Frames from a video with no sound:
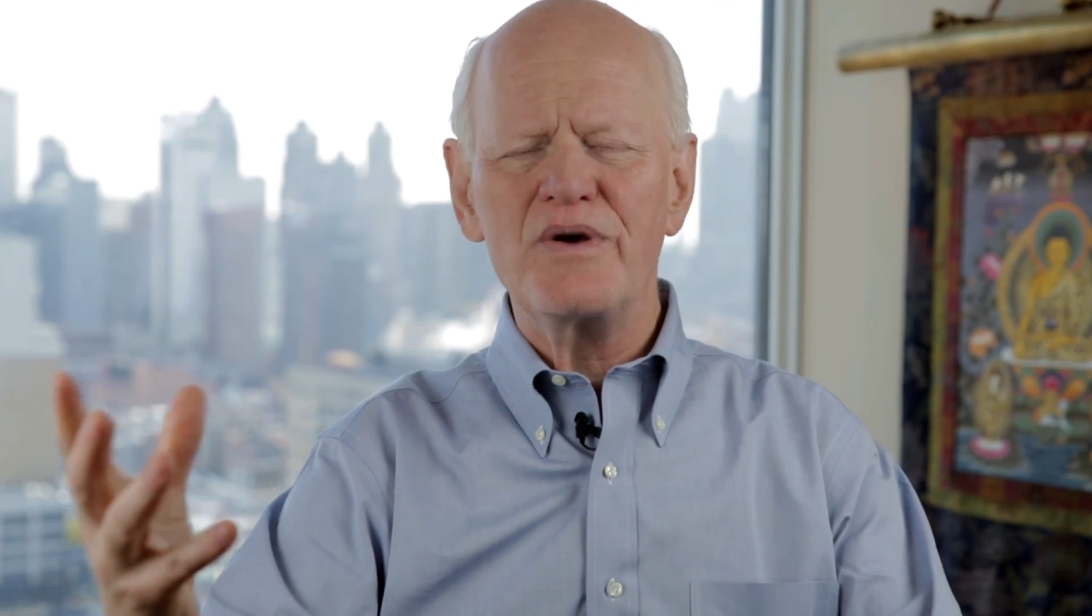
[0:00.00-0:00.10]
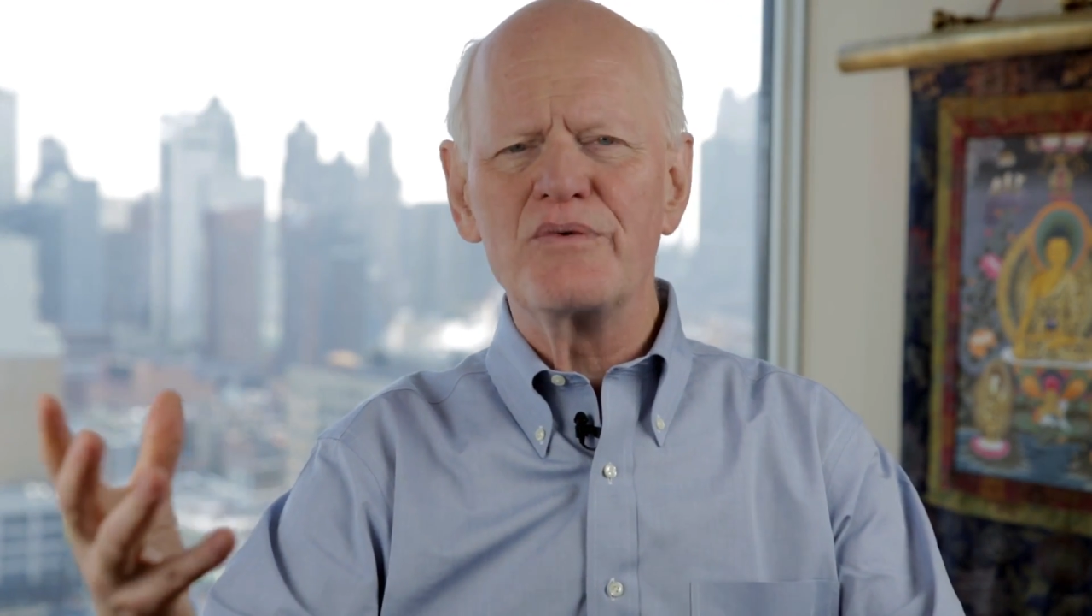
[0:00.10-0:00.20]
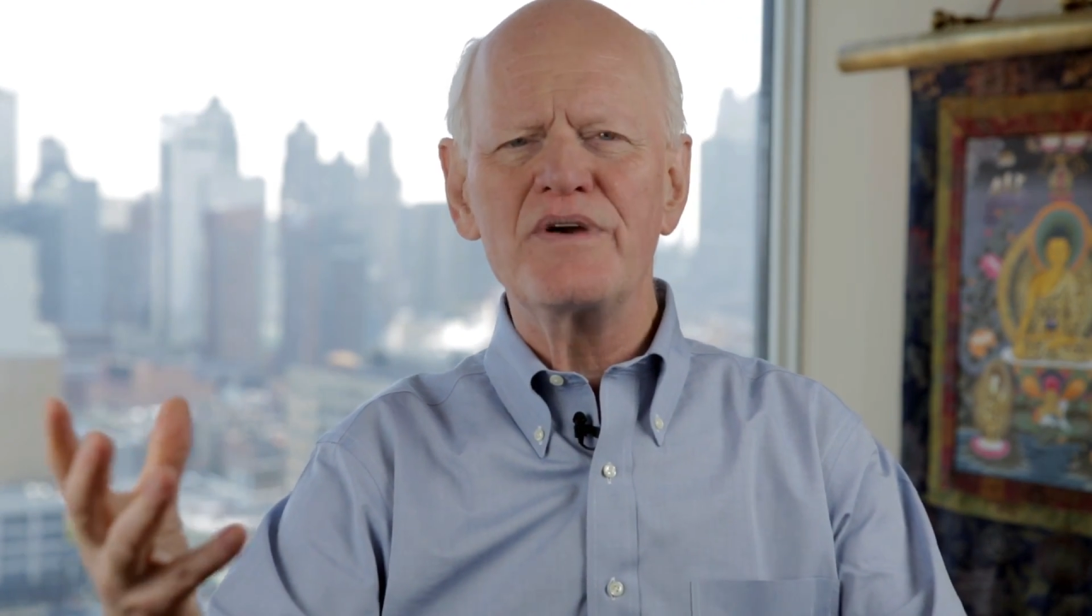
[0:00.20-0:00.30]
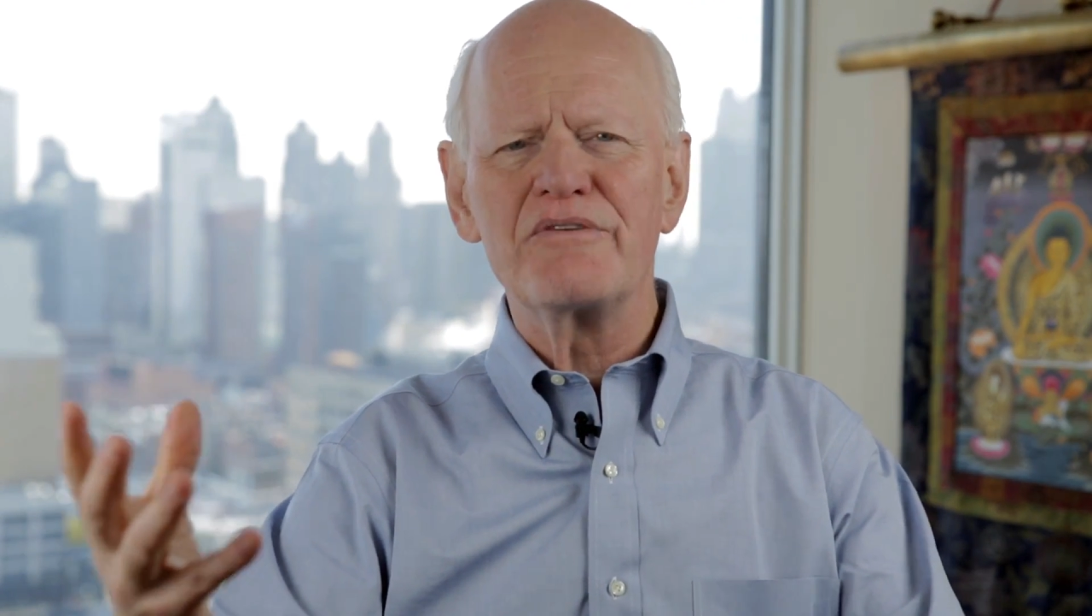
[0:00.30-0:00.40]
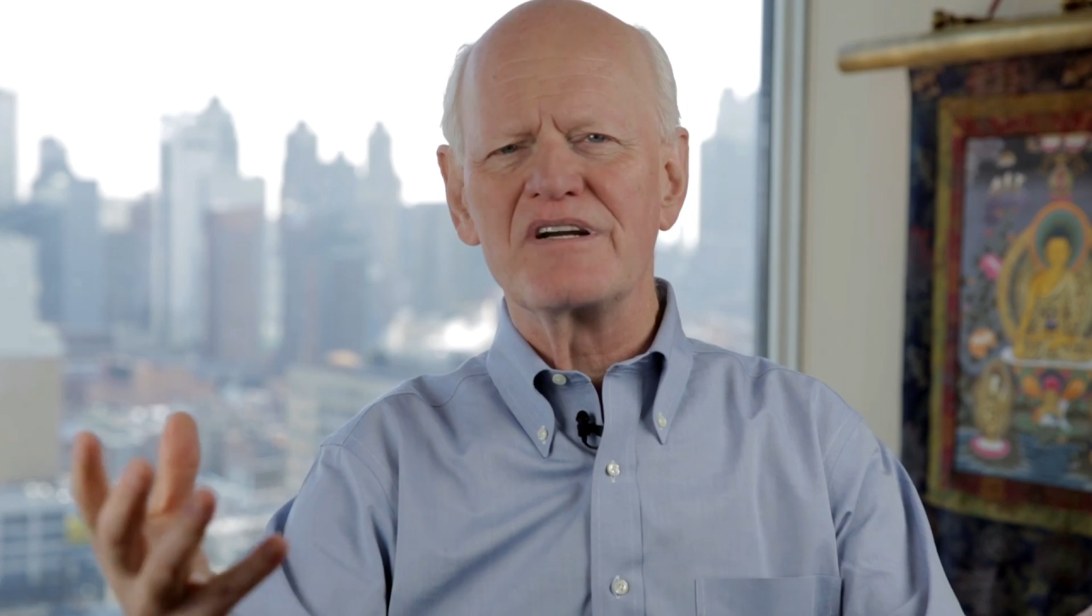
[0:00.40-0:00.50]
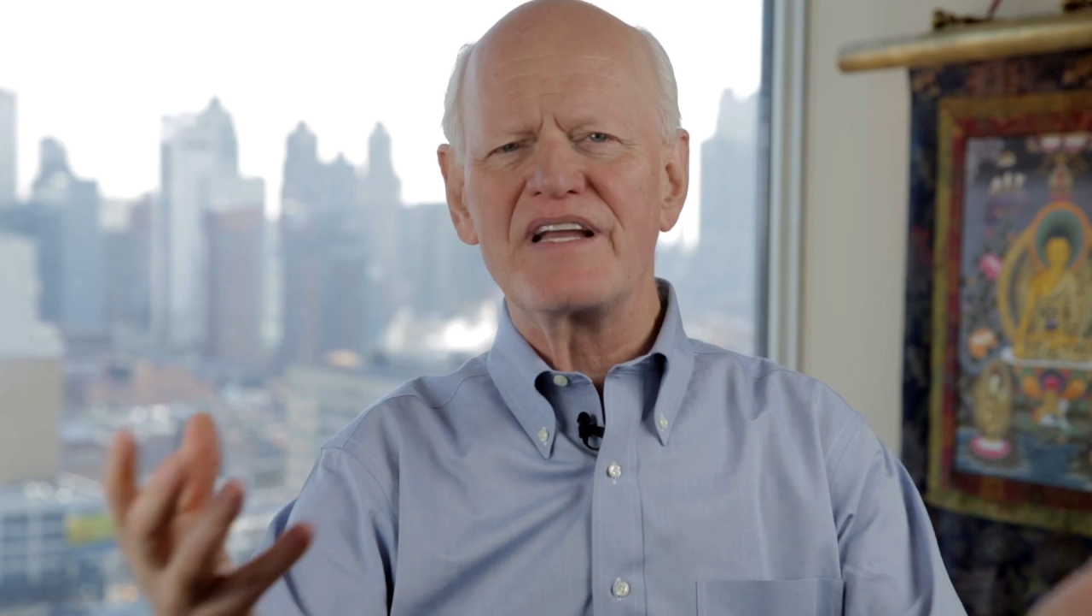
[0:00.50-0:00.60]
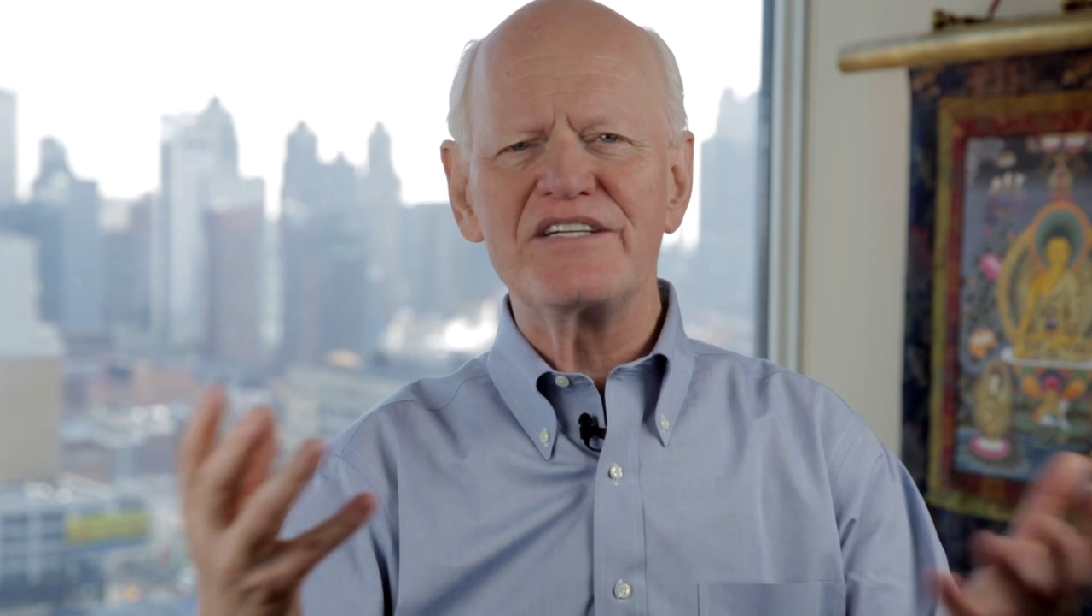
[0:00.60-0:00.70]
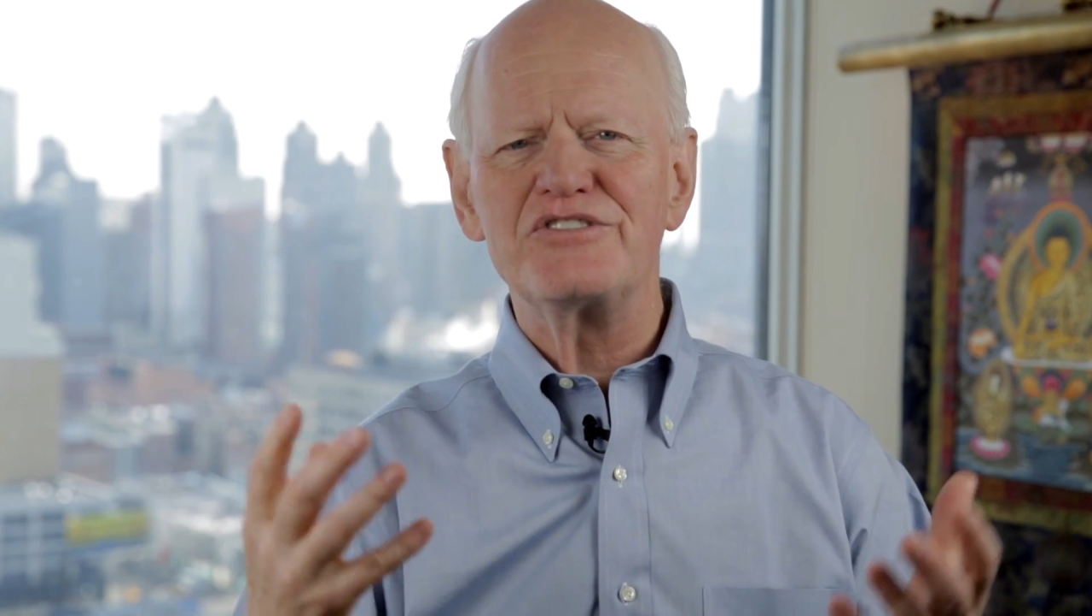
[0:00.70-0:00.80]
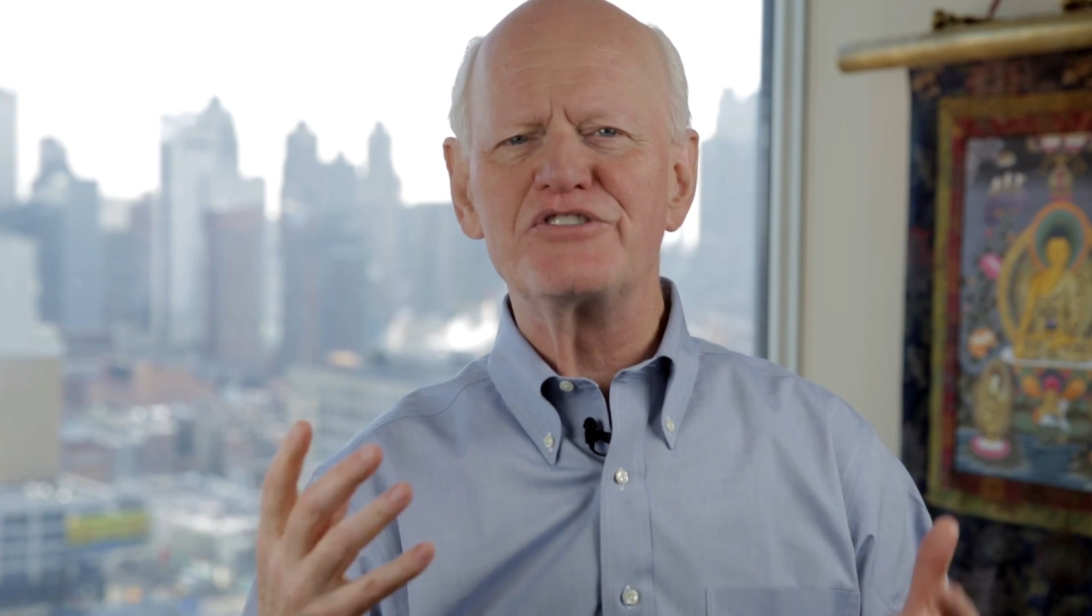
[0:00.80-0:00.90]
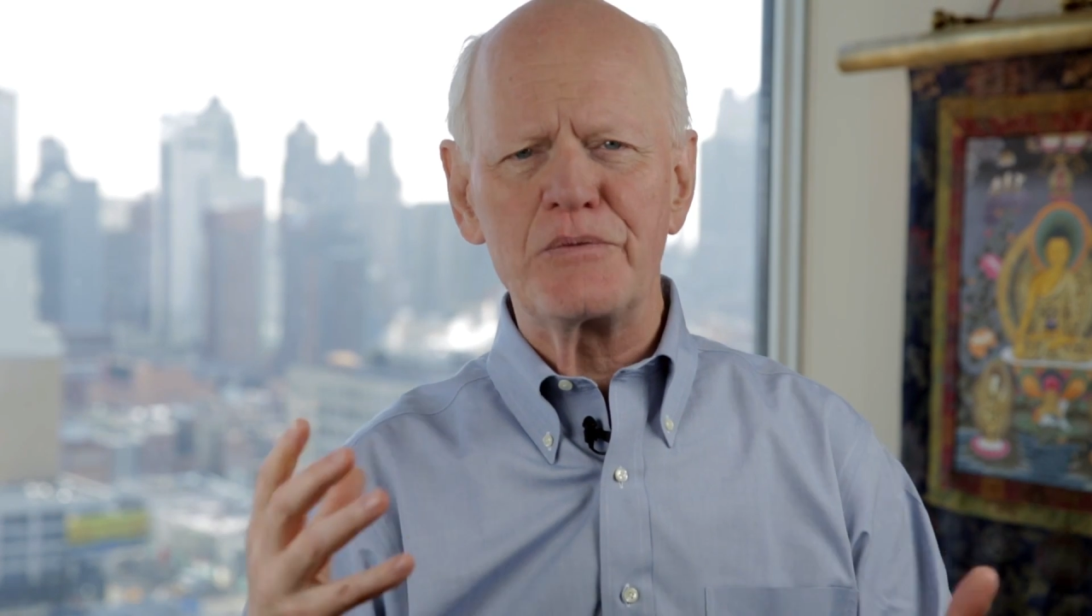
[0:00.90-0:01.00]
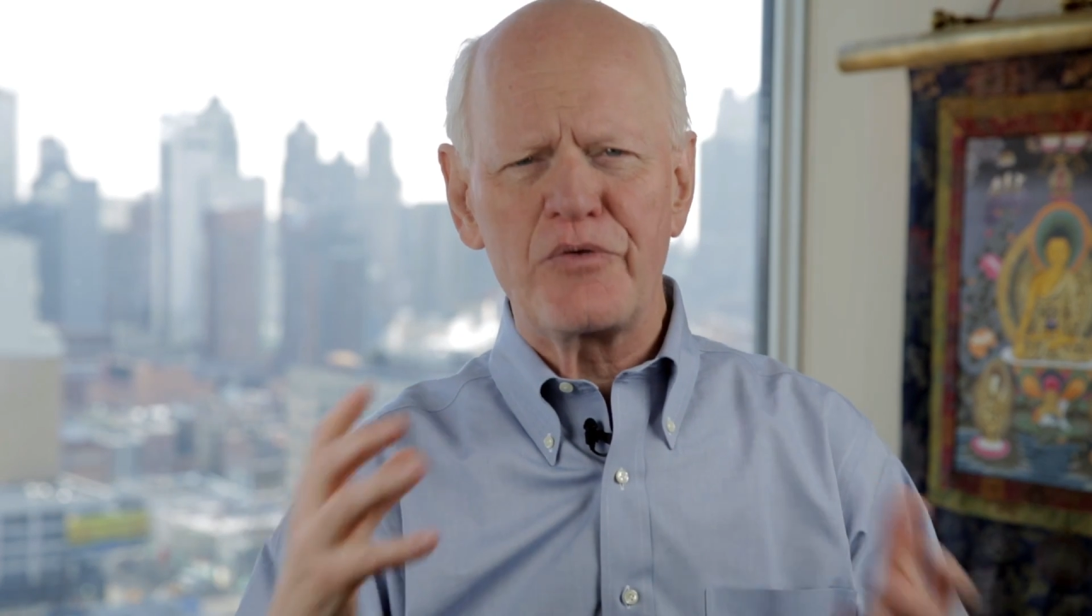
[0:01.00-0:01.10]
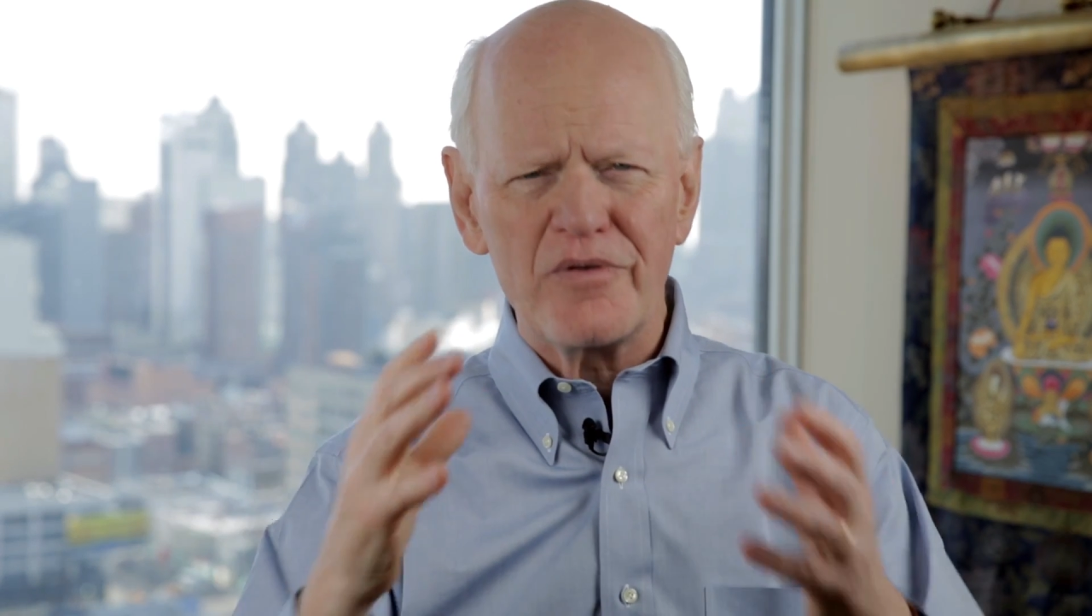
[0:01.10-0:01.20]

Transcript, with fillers: win-win relationships